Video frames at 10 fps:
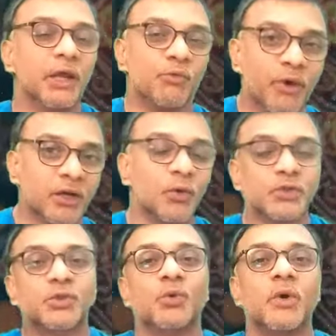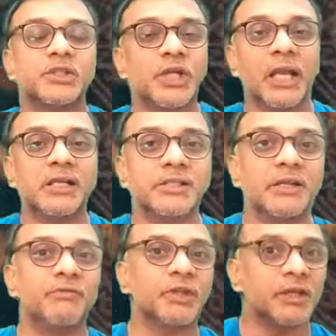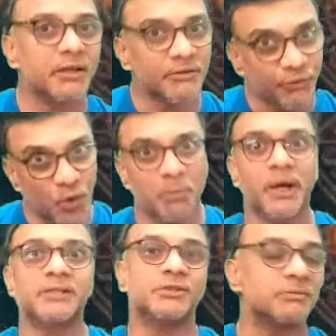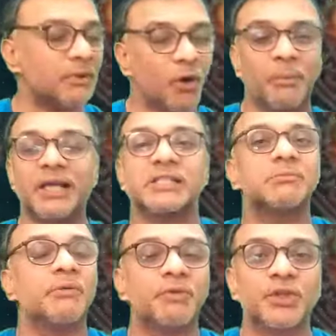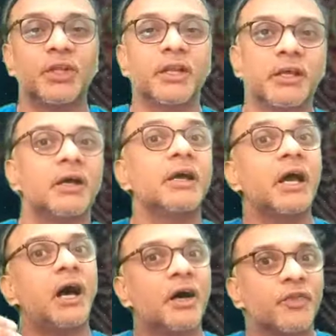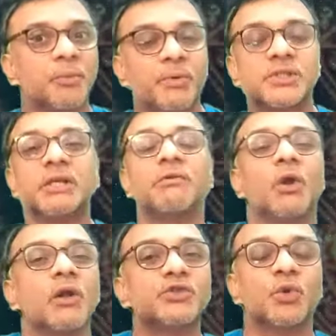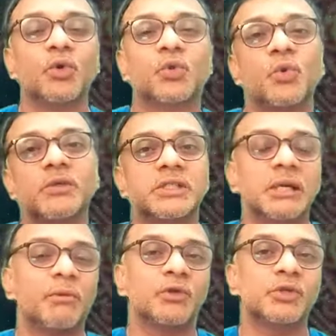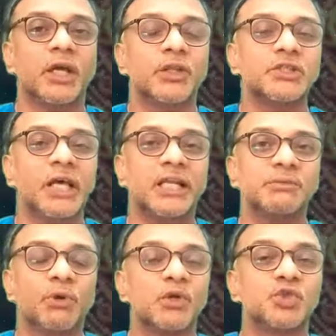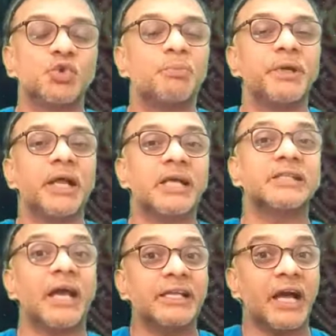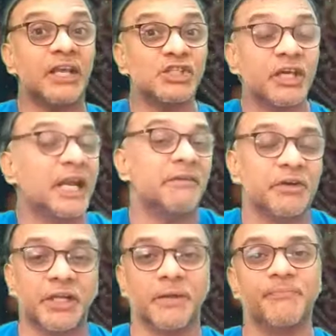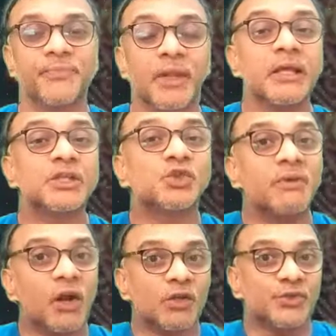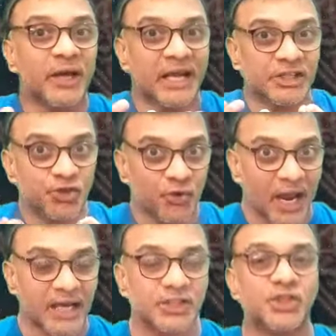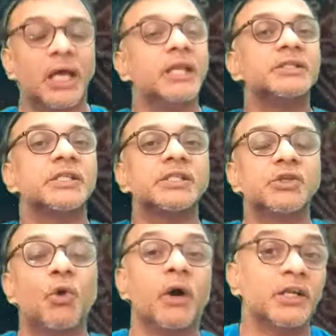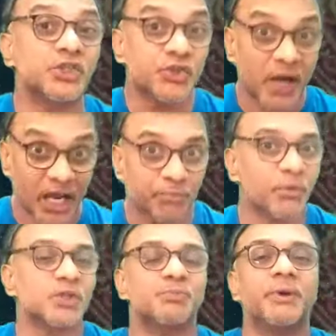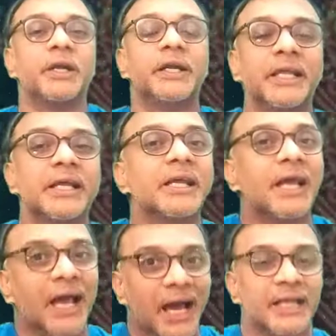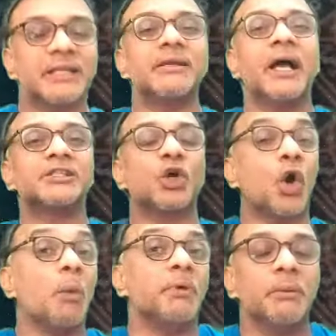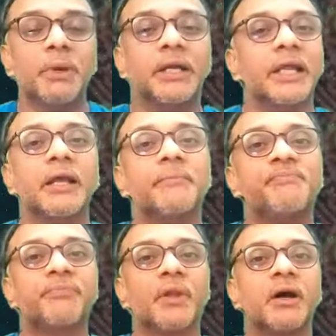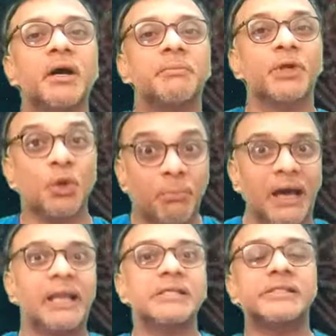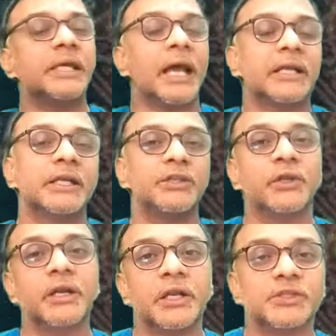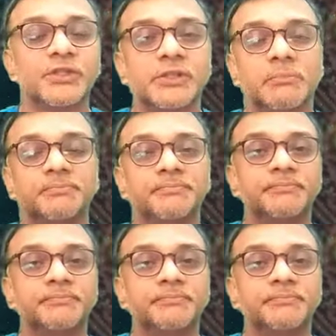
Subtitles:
If one goes through a challenge, then within few months or maximum within a year, other person will also go through some of the other challenge, because Jupiter has the highest gravity. So will also attract challenges or attract prosperity, and as a complementing, balancing act in the relationship.